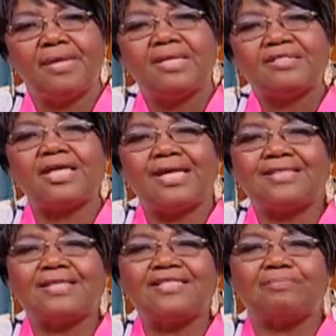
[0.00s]
So
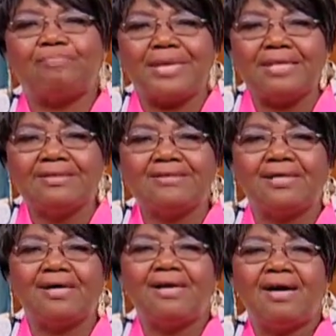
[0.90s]
let us build
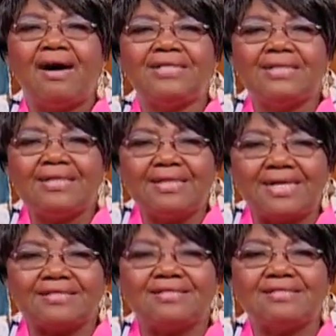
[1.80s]
on the
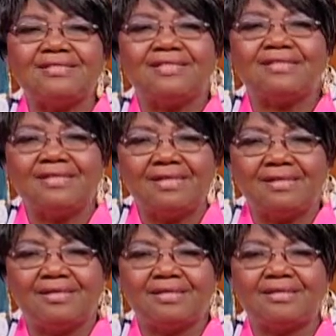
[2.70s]
lessons
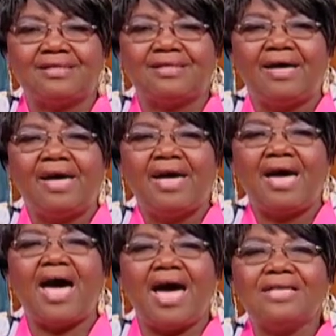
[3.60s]
learned
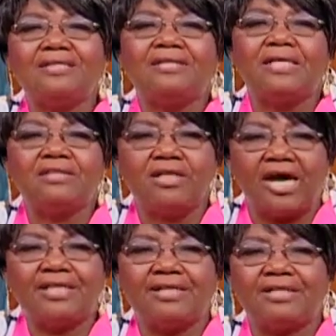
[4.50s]
and the
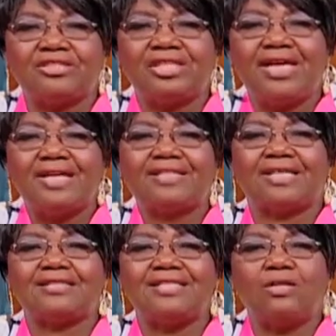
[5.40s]
knowledge
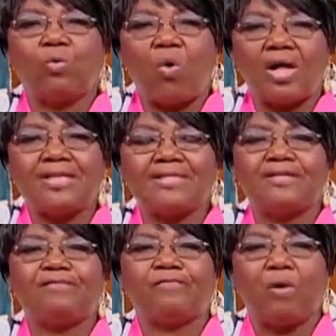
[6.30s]
that
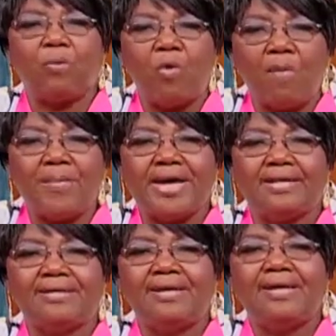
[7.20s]
equality for
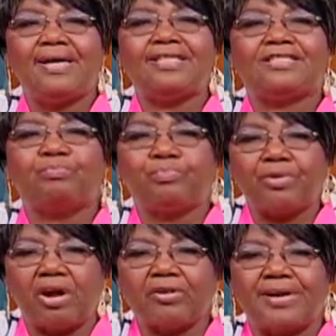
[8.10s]
women is
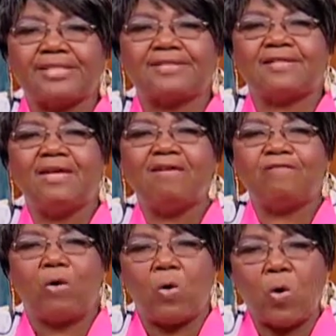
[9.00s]
progress
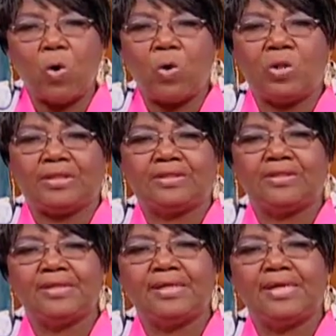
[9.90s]
for all,
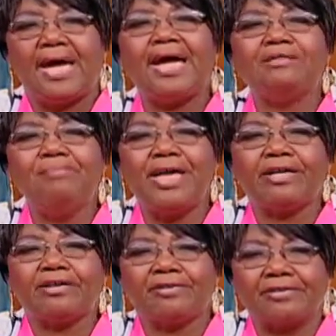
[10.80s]
and
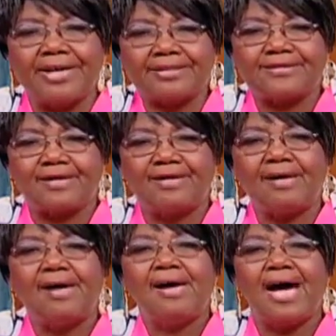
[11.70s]
make greater
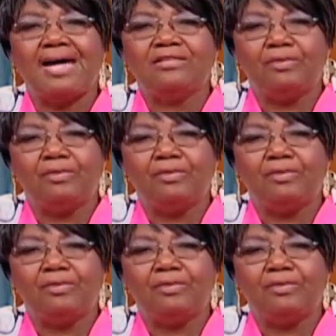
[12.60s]
and